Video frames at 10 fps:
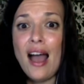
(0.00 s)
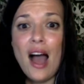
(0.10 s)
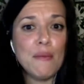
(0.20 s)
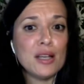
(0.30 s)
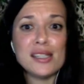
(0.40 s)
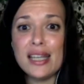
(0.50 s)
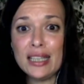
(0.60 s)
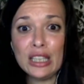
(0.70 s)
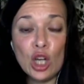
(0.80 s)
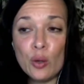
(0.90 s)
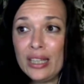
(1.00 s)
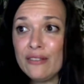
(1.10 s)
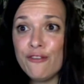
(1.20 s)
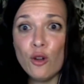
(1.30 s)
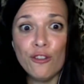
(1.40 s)
I'm not saying to go and eat
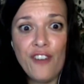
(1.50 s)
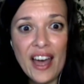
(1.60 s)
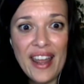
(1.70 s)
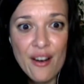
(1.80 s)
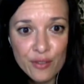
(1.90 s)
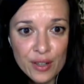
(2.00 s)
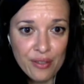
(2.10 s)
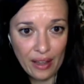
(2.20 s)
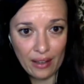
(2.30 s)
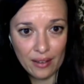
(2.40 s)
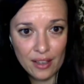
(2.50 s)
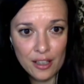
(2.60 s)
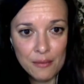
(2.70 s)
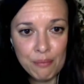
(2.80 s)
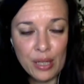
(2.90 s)
full fat everything,
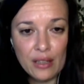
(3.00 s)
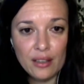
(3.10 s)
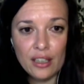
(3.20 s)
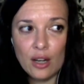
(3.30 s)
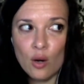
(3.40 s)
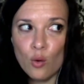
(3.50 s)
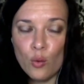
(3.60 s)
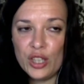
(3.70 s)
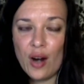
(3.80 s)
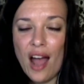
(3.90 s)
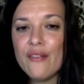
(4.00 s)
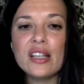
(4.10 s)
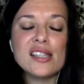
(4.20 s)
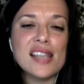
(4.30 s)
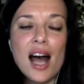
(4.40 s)
but when you're having a
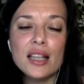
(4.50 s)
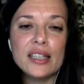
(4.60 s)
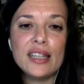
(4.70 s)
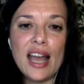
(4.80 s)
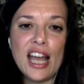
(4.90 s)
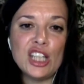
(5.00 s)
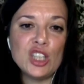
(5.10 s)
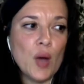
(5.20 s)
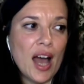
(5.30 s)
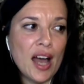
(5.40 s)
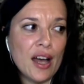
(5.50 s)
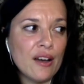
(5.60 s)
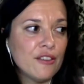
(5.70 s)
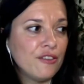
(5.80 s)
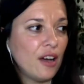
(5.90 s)
salad and you
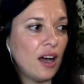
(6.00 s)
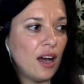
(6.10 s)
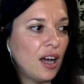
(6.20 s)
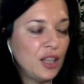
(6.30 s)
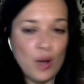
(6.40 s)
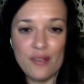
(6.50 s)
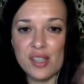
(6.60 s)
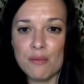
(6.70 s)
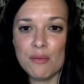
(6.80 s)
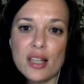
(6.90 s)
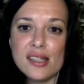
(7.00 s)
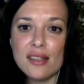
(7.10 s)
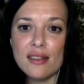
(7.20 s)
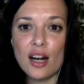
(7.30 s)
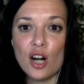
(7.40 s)
have some nuts in
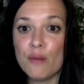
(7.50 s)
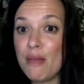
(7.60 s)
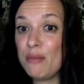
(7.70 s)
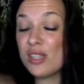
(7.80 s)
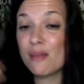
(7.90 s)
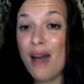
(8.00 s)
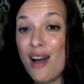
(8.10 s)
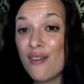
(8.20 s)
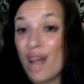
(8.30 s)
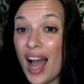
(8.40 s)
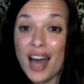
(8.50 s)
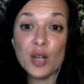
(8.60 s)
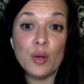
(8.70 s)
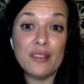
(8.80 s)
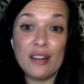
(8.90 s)
there, maybe some
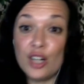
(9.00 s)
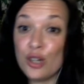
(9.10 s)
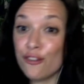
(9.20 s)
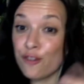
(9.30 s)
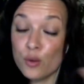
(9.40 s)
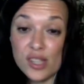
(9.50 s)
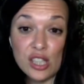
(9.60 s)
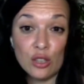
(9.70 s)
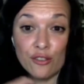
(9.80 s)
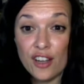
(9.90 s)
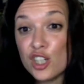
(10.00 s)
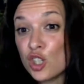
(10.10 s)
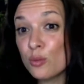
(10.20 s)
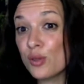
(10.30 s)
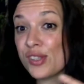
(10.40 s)
avocado in there, your fruits and your
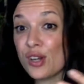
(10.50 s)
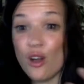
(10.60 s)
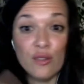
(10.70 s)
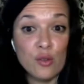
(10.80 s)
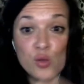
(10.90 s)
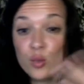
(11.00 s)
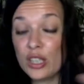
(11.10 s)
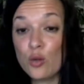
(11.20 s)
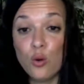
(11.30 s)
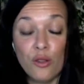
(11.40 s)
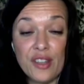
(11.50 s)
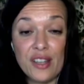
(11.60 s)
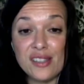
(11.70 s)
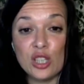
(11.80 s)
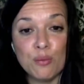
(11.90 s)
vegetables and all of those really cool things
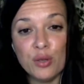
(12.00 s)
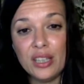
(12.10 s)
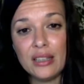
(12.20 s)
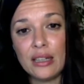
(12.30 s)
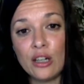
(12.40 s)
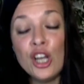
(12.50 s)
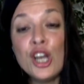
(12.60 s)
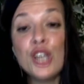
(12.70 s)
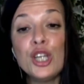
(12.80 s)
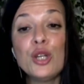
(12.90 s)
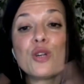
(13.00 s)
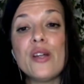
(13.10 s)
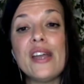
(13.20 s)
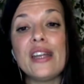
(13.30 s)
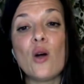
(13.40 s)
that you're putting in there, you're
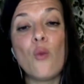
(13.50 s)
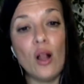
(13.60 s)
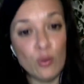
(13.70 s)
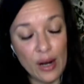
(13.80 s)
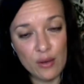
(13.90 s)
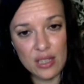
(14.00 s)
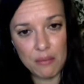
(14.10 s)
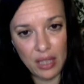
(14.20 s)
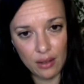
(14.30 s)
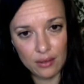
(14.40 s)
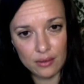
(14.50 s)
creating a well-rounded meal.